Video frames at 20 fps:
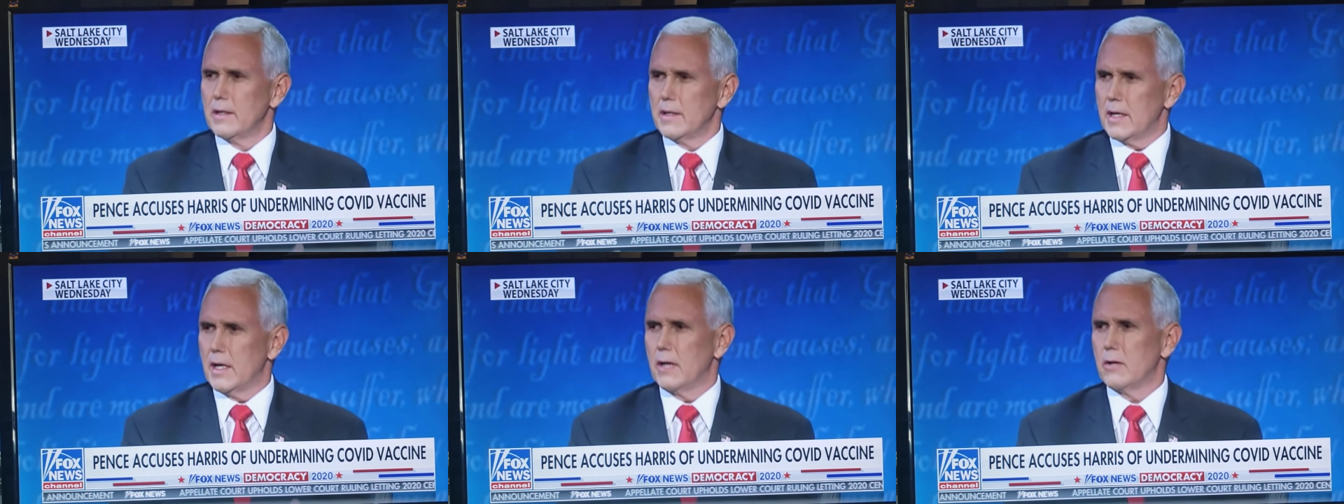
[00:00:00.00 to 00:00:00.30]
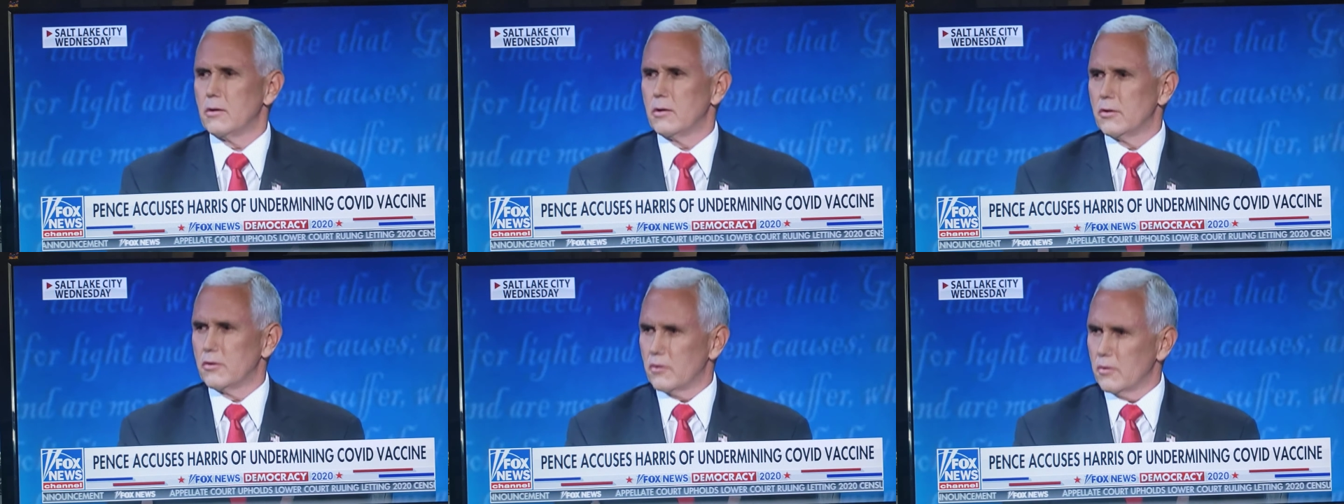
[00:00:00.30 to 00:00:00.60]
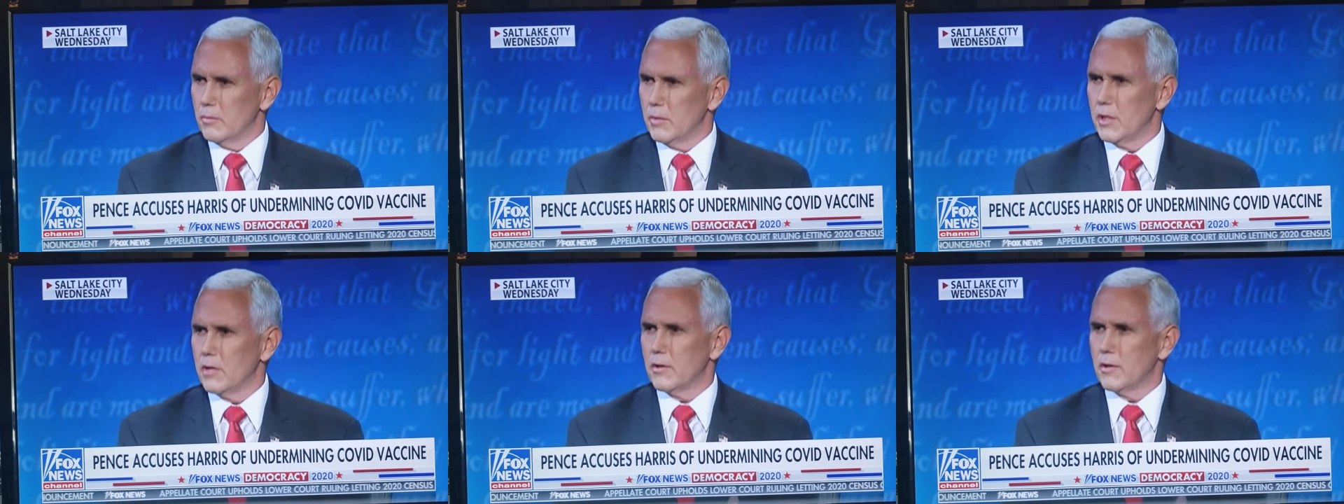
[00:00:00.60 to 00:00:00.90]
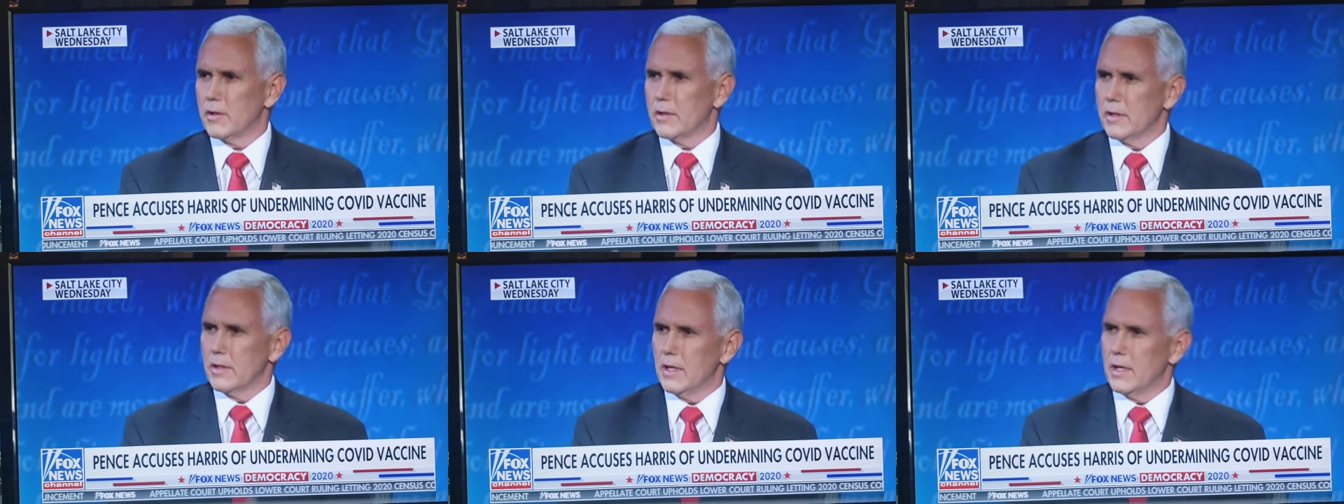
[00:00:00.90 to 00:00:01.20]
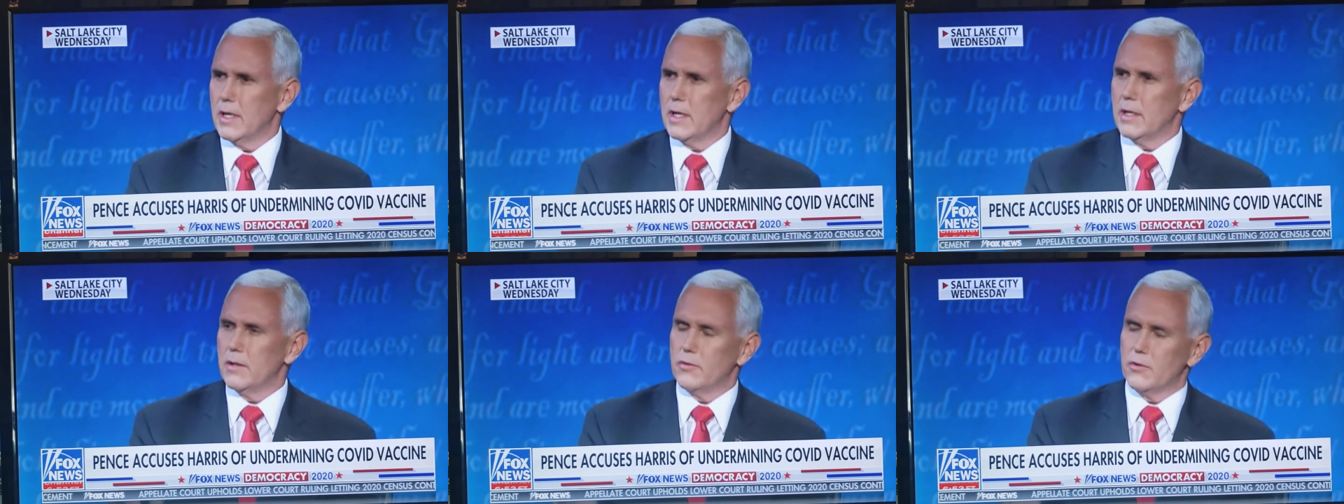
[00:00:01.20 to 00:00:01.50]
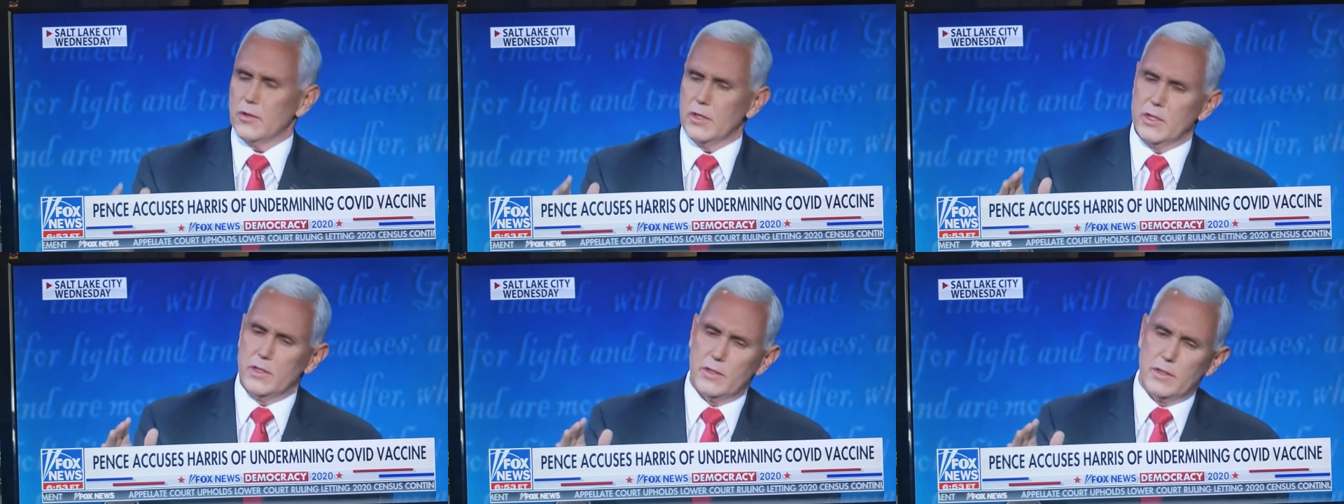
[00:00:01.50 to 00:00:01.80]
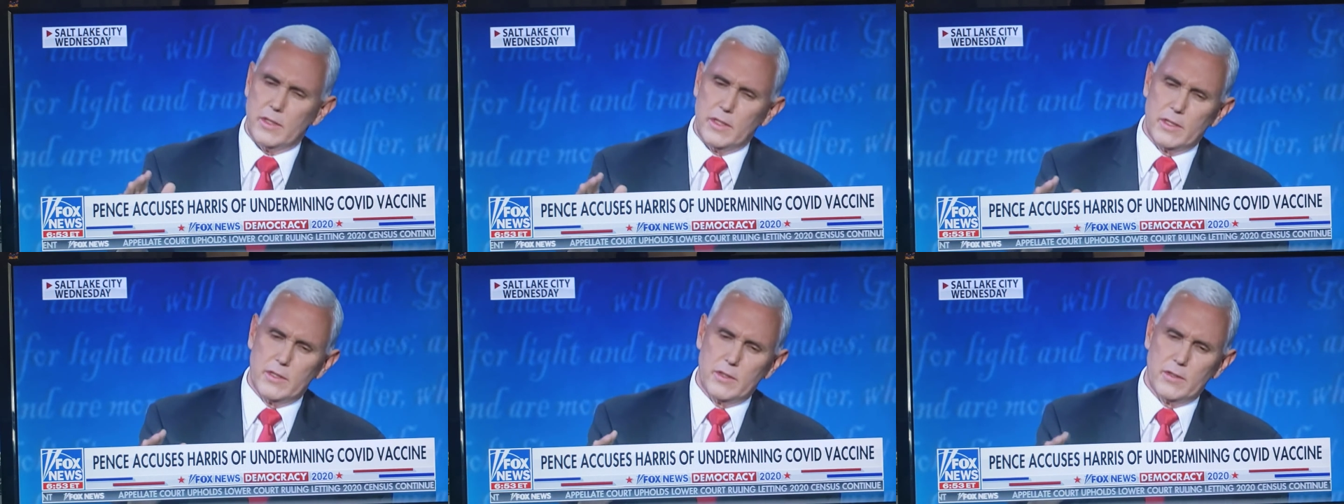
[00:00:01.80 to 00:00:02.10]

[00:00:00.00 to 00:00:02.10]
countless American lives. And